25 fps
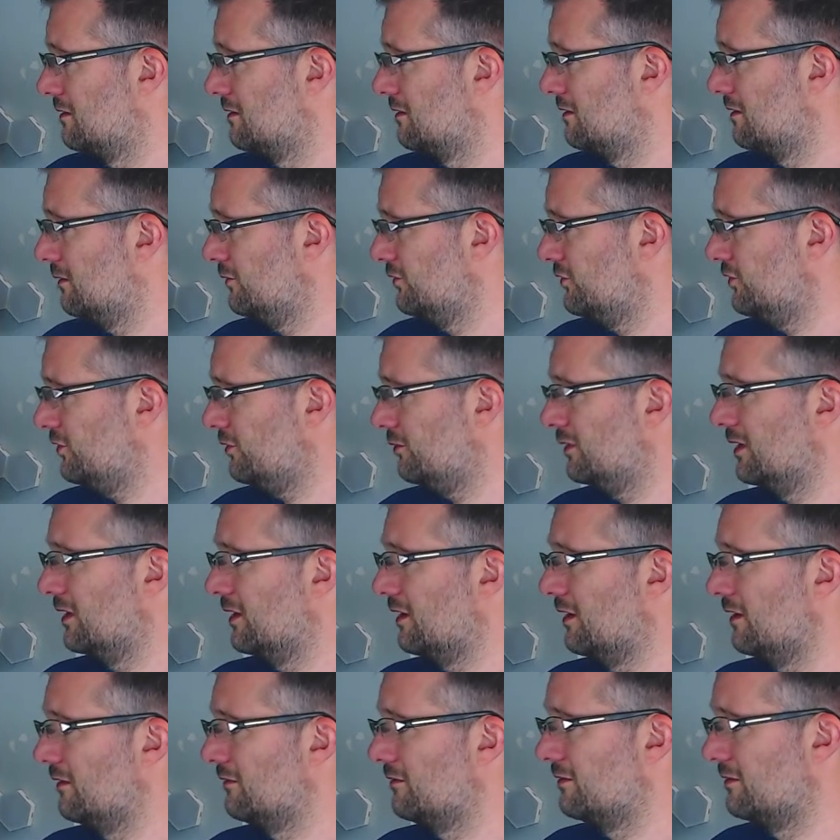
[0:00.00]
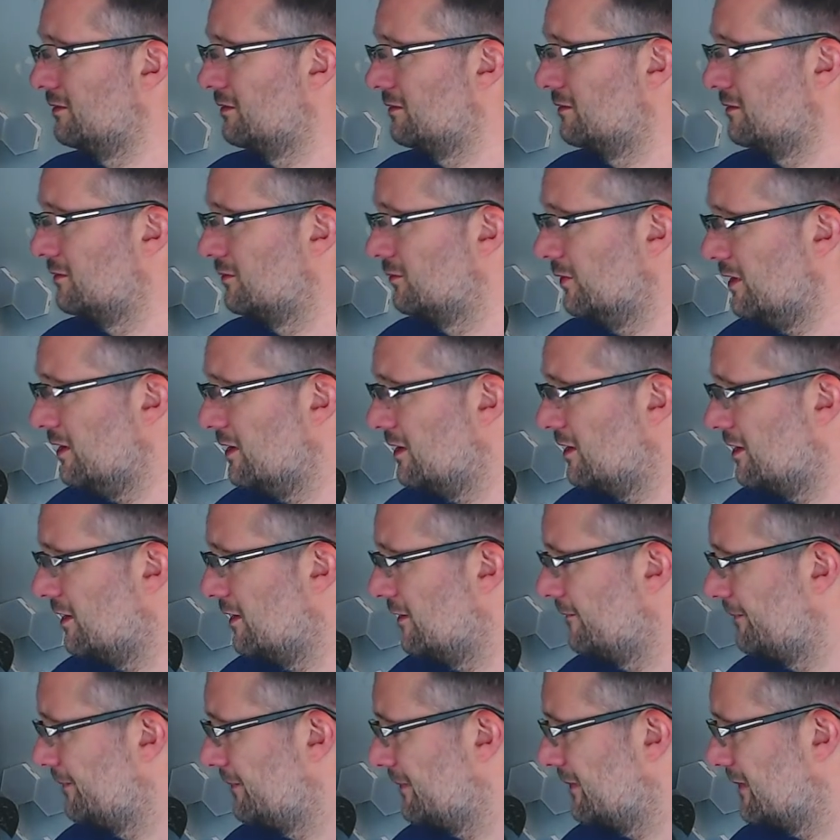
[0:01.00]
I'm sure we're live. We are.
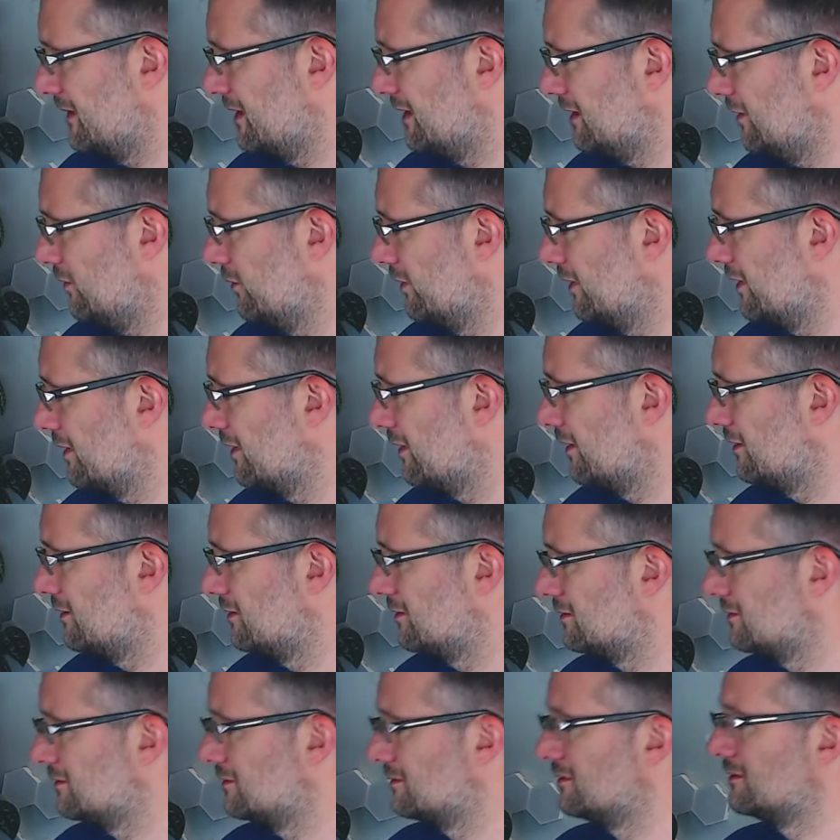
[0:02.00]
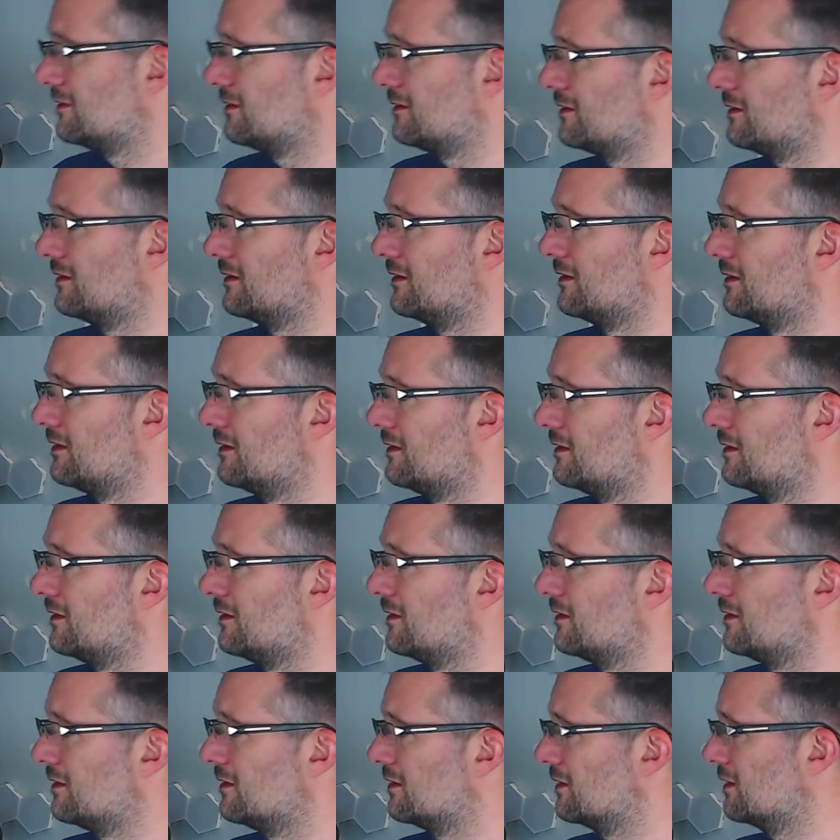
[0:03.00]
I know we are.
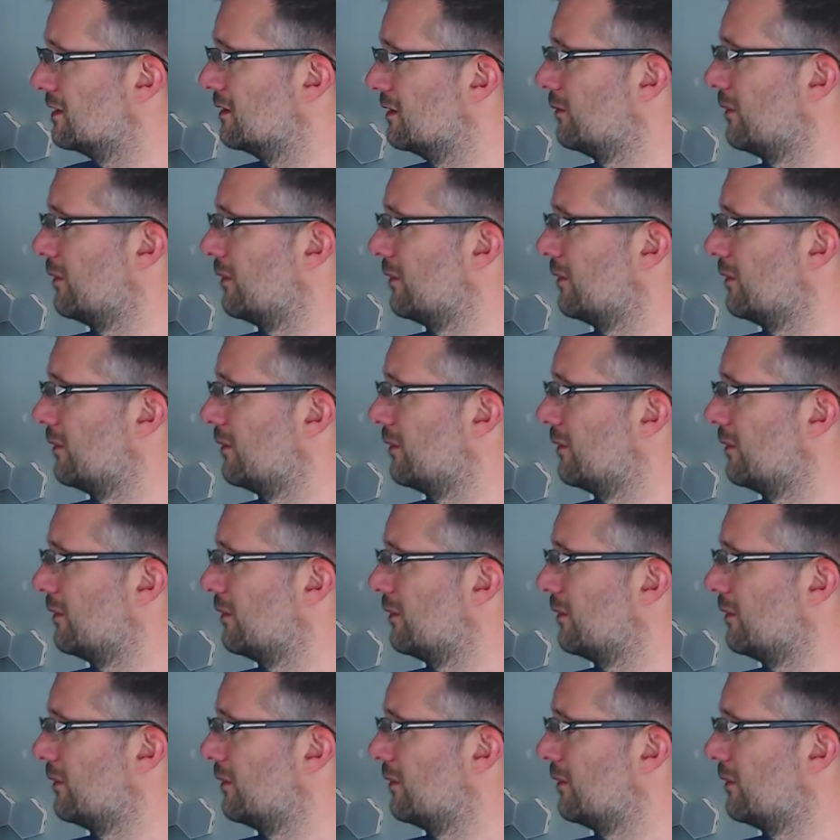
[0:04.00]
Come on.